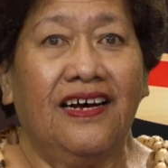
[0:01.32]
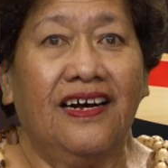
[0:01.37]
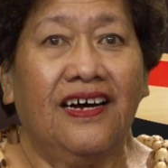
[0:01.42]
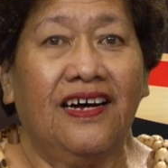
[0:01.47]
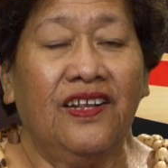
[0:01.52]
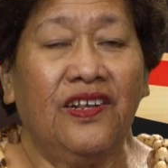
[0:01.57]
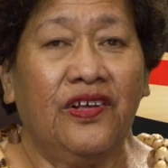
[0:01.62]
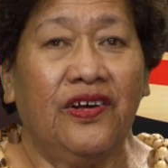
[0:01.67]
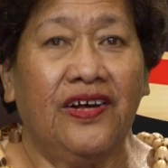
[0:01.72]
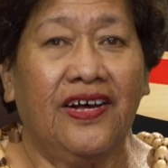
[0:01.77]

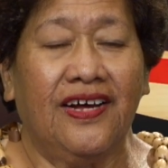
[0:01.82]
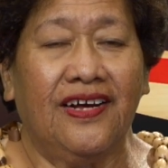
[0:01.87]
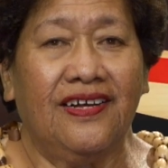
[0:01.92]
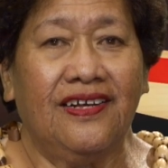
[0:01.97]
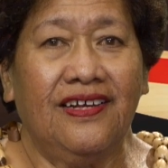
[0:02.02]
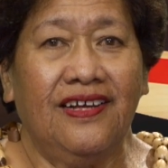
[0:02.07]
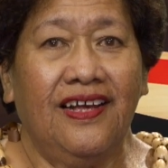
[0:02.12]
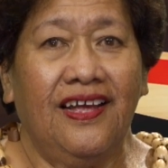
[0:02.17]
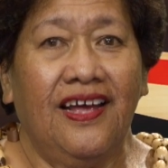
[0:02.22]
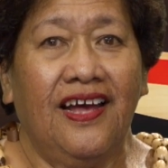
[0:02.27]
Aloha,
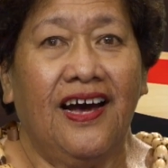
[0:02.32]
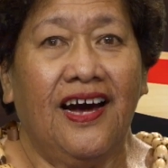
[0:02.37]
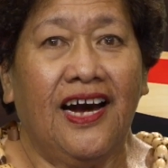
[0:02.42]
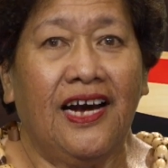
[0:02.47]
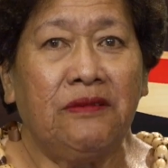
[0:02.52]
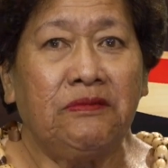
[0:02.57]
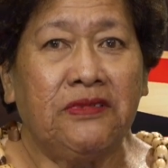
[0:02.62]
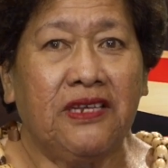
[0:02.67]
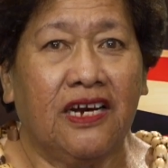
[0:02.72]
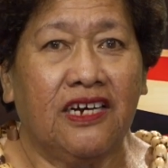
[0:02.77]

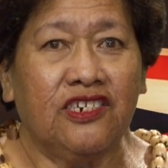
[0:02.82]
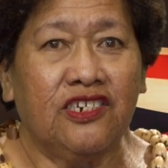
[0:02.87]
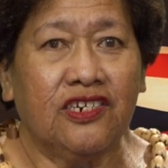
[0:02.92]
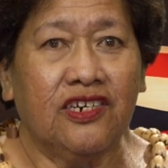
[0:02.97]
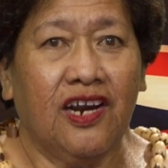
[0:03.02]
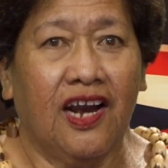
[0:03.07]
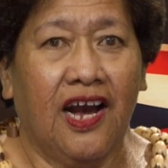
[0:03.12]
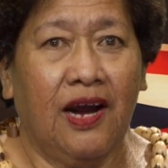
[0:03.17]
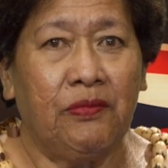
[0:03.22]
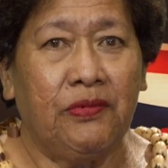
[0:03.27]
I'm Tasha
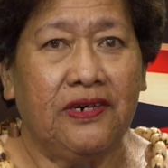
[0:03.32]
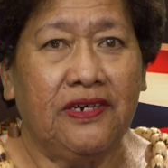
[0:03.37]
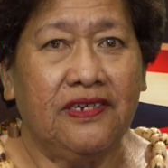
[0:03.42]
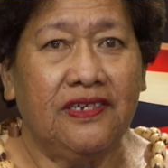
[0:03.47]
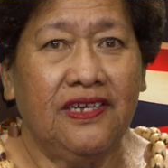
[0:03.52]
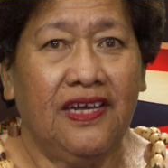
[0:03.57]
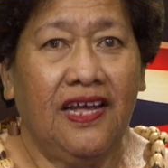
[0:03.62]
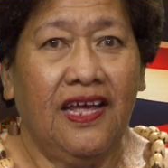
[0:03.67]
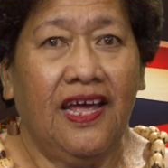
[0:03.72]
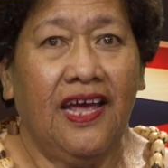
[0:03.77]
Kama.
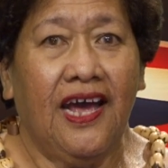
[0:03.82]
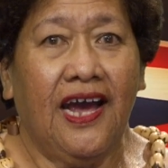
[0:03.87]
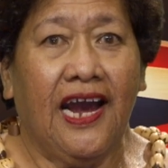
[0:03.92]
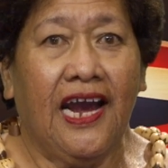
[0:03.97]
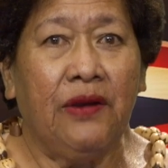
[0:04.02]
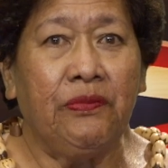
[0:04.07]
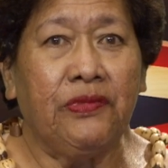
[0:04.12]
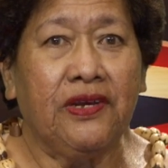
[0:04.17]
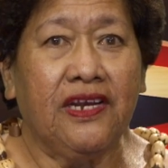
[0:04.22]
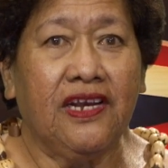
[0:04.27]

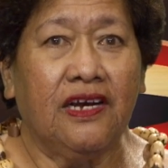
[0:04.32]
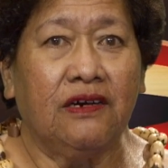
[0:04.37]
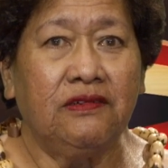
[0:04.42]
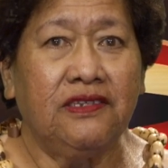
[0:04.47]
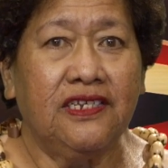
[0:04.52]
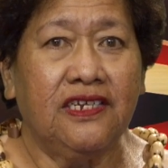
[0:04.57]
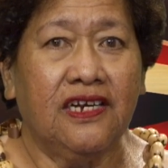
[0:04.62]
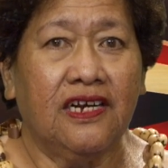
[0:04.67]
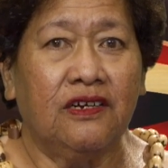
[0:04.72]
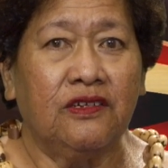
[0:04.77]
I'm the
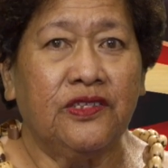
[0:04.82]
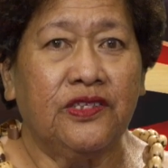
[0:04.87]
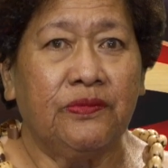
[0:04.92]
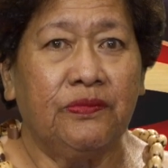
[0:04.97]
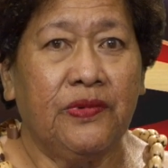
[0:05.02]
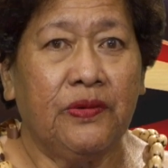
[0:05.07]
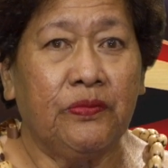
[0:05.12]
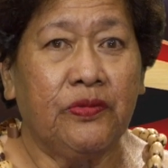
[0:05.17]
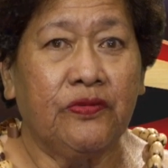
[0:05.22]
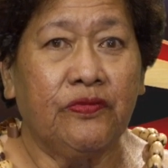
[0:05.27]
County Council
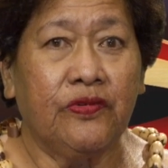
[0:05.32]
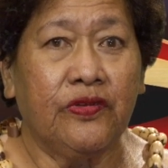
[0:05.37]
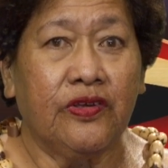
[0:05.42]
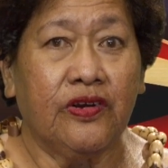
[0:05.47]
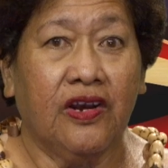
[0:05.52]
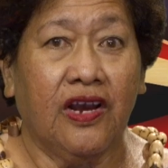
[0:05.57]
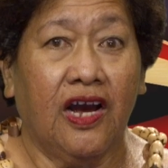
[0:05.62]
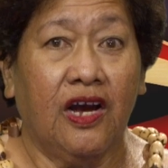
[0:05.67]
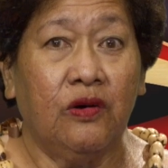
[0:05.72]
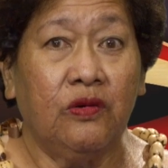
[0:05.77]
member for the
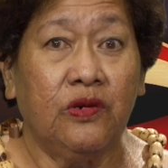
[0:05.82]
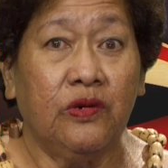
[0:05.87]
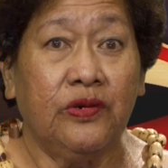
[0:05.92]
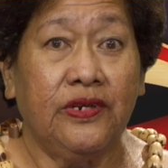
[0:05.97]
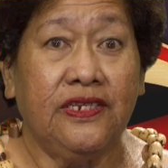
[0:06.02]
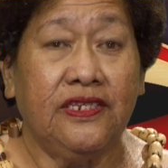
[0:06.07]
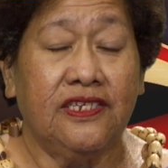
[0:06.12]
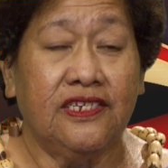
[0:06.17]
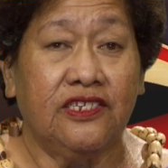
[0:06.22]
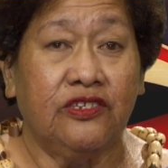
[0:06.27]

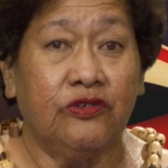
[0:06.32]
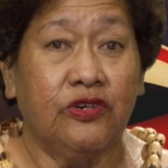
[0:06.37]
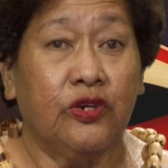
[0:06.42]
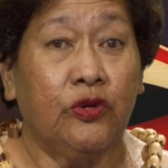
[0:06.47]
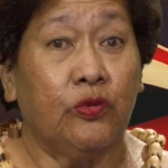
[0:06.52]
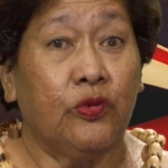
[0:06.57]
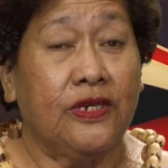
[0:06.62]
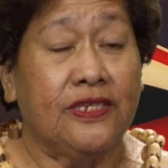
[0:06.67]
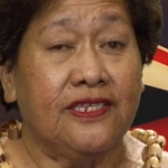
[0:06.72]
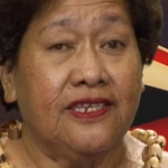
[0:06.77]
Kahului District
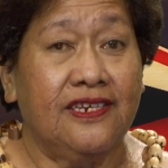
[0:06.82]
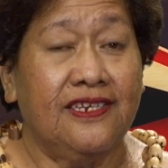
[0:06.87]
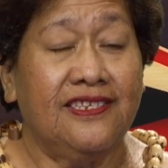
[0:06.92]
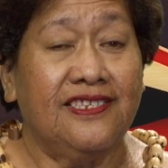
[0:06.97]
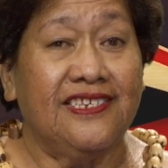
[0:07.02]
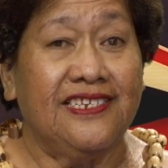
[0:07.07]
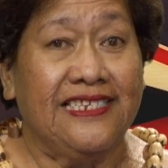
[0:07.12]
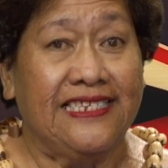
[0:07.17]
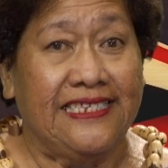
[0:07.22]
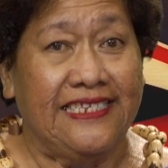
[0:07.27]

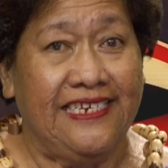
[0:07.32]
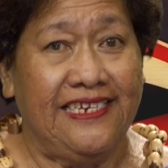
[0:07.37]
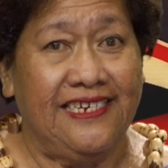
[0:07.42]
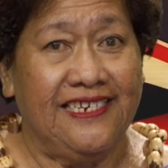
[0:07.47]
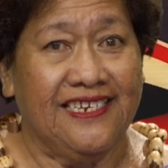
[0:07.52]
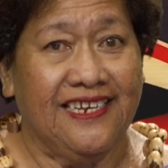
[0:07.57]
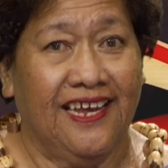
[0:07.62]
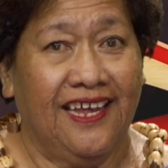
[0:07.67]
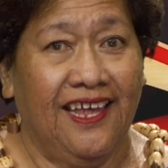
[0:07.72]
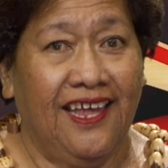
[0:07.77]
Residency
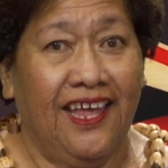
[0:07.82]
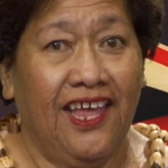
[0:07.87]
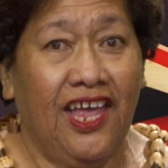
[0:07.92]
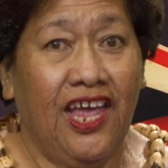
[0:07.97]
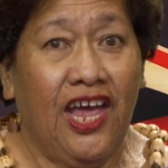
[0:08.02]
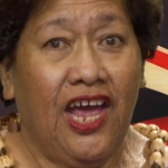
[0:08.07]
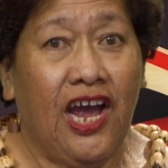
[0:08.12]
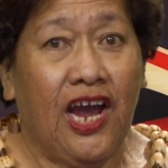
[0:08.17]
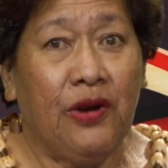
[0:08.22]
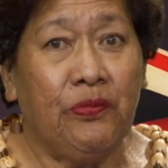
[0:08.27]
seat.
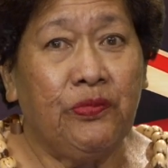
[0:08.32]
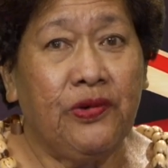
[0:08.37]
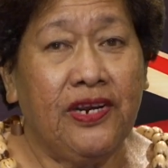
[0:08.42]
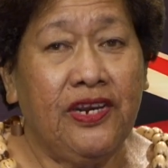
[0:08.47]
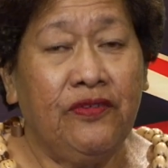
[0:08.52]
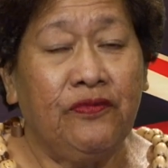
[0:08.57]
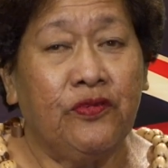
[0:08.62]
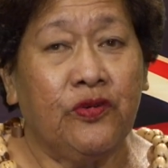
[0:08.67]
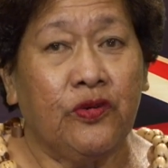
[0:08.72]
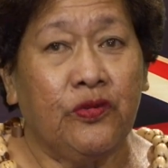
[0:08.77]
I'm
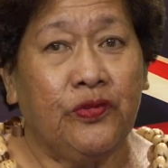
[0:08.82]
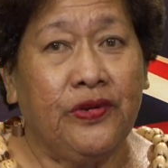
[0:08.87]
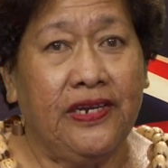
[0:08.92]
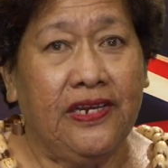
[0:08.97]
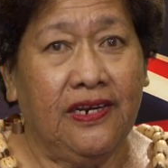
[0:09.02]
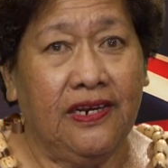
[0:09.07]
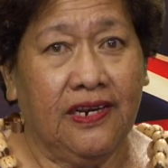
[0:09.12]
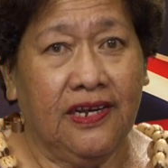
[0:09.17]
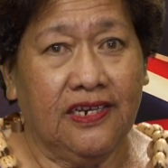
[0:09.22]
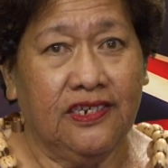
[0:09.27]
running for
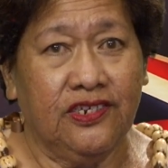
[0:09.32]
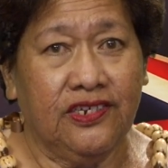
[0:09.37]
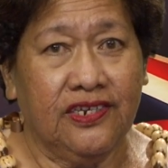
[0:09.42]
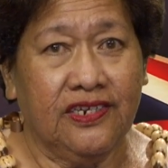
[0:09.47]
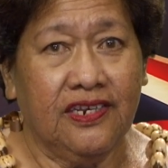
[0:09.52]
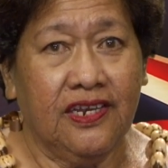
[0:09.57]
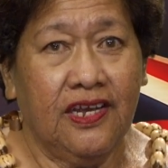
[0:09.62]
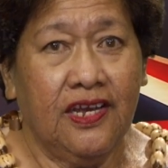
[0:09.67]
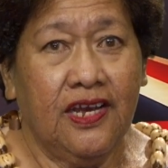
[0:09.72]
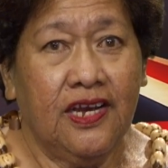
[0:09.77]

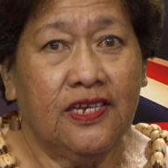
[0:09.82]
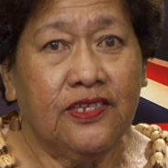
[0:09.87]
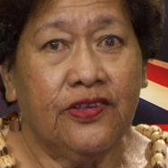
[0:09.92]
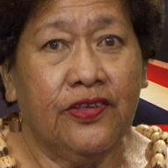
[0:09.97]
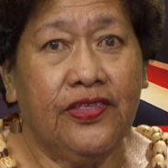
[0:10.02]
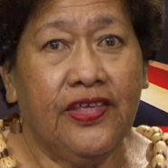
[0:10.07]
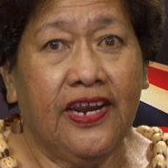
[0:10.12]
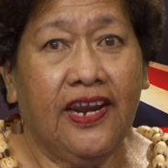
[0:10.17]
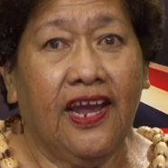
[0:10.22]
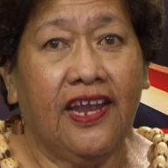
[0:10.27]
re-election so
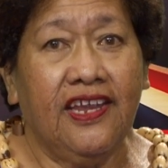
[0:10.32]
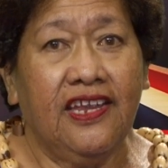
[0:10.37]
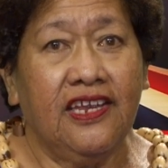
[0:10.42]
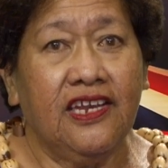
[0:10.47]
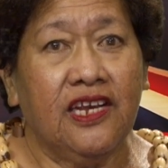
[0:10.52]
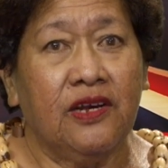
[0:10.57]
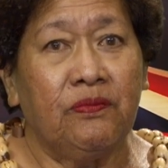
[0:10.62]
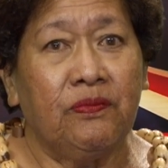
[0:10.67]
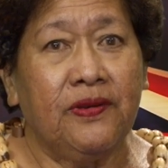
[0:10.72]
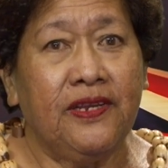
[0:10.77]
that I can
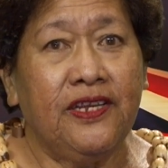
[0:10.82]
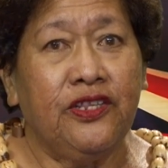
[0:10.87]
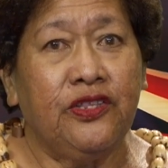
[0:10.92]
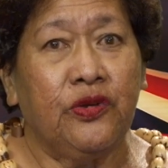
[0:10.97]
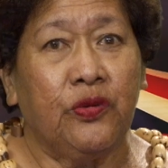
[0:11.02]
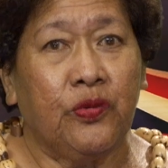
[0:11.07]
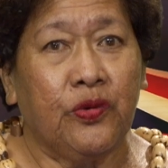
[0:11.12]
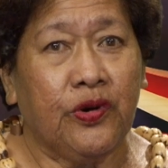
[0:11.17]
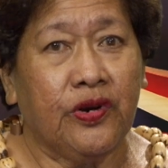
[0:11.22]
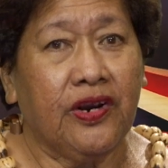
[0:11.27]
complete
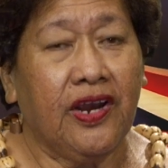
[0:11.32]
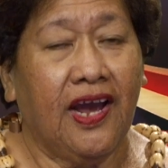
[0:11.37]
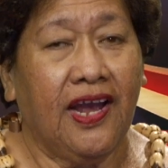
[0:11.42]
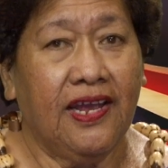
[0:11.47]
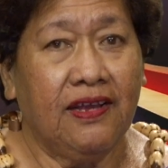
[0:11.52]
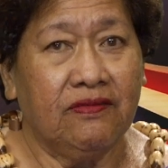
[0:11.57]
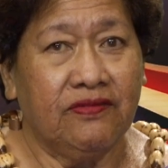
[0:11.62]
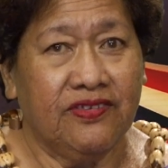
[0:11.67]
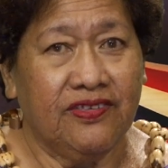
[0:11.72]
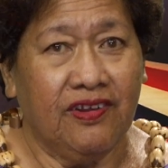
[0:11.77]
the work I
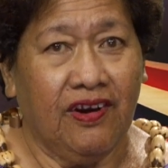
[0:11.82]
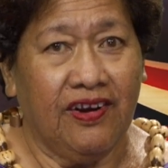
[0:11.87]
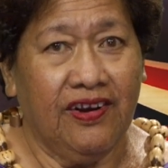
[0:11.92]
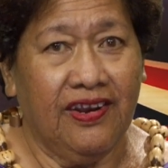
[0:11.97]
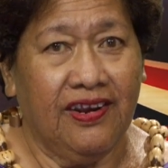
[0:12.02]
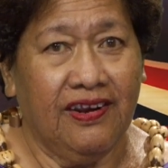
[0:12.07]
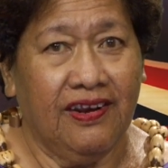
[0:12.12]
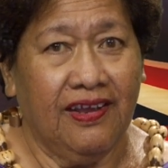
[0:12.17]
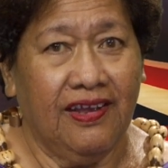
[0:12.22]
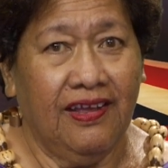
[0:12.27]
have
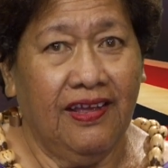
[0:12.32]
started.